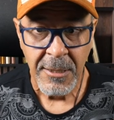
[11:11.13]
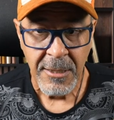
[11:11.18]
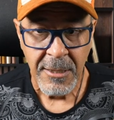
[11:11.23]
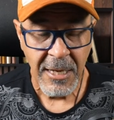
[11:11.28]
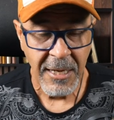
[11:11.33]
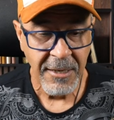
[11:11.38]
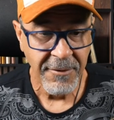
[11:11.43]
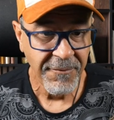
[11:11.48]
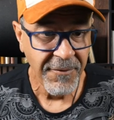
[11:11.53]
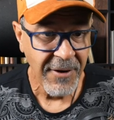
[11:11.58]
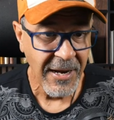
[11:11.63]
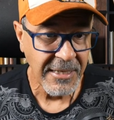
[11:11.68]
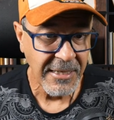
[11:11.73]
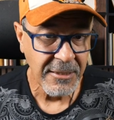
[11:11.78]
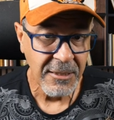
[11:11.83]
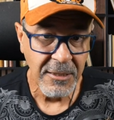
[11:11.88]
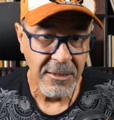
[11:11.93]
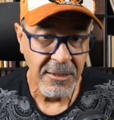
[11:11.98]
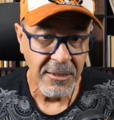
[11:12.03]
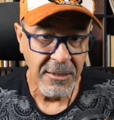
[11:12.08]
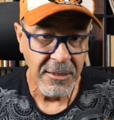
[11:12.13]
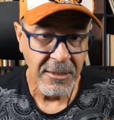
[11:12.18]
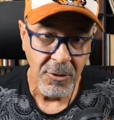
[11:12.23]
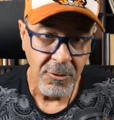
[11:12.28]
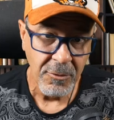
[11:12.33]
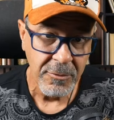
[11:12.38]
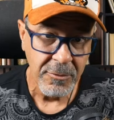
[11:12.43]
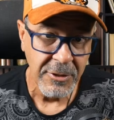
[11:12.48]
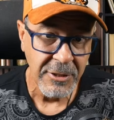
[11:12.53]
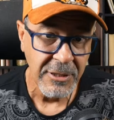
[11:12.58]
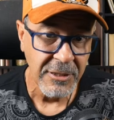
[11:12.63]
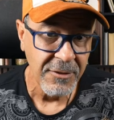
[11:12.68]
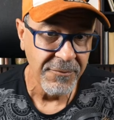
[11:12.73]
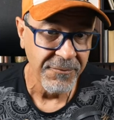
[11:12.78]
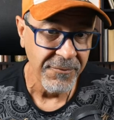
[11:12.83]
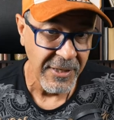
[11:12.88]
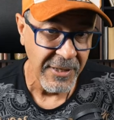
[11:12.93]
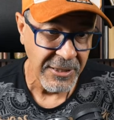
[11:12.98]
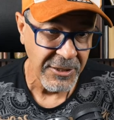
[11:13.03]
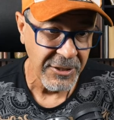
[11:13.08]
And France said, no, she's a
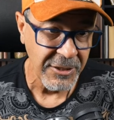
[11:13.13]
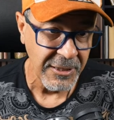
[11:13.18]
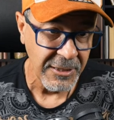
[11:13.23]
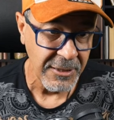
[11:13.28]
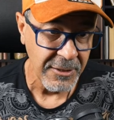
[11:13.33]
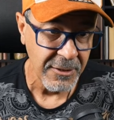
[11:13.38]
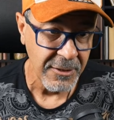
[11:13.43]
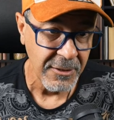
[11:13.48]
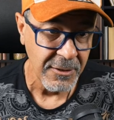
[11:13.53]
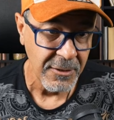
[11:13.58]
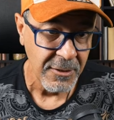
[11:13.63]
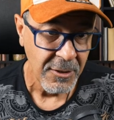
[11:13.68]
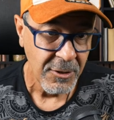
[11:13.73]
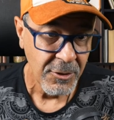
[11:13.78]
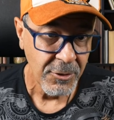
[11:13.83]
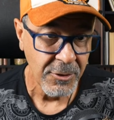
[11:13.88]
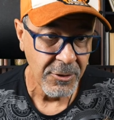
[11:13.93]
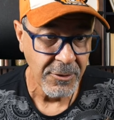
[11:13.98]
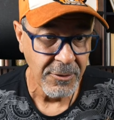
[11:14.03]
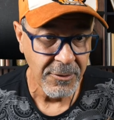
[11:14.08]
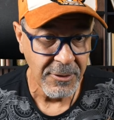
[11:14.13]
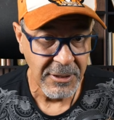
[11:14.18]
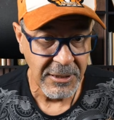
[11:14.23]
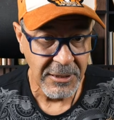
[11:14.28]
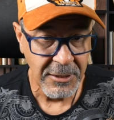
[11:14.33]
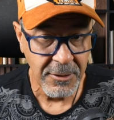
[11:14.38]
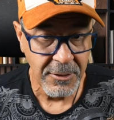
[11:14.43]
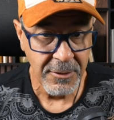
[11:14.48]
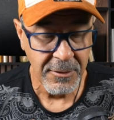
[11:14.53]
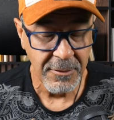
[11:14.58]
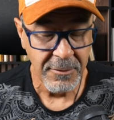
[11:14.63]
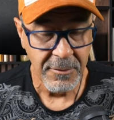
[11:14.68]
French citizen, so you need to